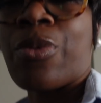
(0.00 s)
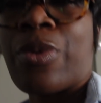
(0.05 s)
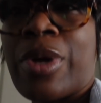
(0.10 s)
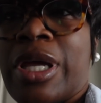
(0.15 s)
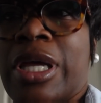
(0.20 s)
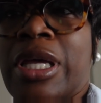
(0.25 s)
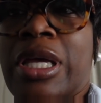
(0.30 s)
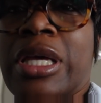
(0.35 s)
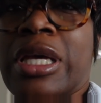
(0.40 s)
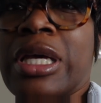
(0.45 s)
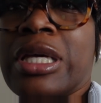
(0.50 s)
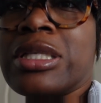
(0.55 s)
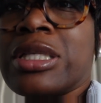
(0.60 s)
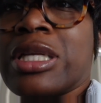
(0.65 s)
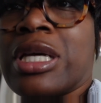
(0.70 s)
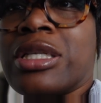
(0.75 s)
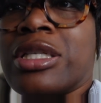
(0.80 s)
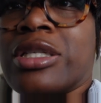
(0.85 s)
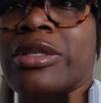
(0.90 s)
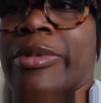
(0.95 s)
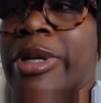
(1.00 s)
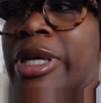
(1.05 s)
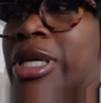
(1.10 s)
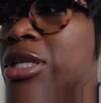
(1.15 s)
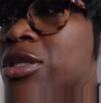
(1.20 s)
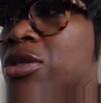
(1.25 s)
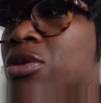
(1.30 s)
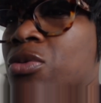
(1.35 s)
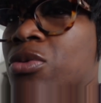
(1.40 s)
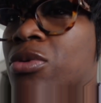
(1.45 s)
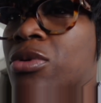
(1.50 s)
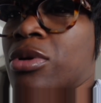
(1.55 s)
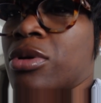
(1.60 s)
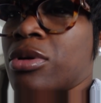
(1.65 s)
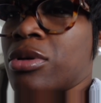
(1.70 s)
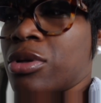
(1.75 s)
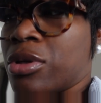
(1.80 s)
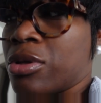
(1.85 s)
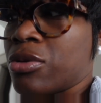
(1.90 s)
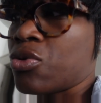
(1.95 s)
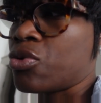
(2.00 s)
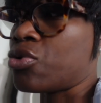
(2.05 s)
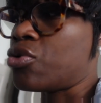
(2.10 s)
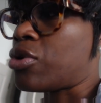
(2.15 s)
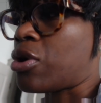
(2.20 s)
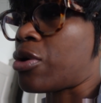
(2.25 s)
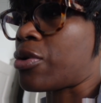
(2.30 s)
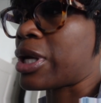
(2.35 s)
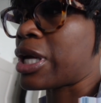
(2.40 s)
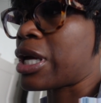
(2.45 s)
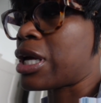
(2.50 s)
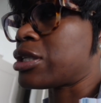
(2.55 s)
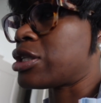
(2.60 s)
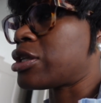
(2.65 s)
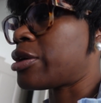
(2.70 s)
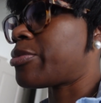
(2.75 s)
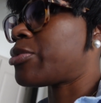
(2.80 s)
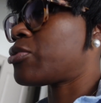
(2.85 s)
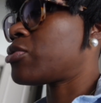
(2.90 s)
week and touch base on, you know, and catch up